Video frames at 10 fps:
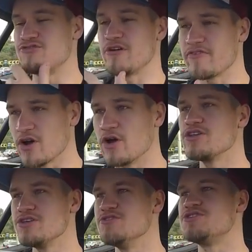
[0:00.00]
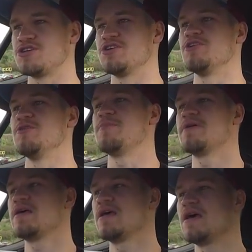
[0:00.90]
driven on
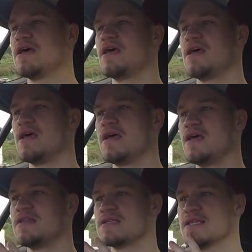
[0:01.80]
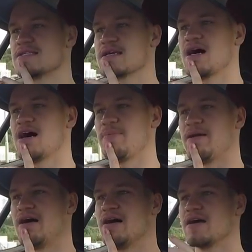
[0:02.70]
YouTube into this car
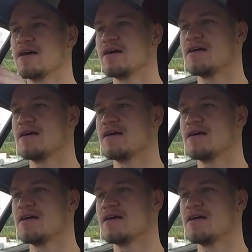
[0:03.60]
park